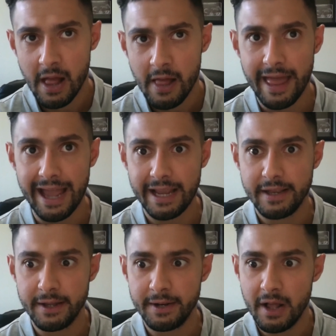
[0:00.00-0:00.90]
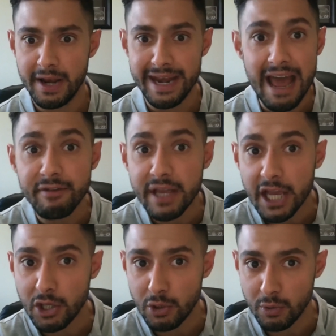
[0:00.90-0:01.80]
that can
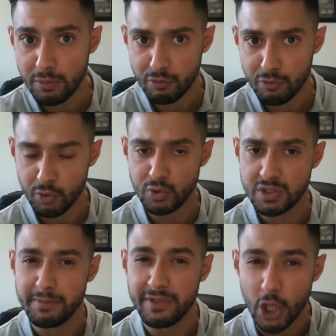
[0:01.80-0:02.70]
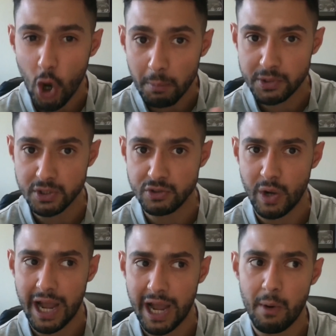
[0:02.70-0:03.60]
navigate you through some of the options or
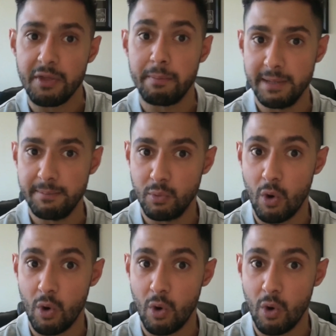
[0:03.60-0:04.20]
how other people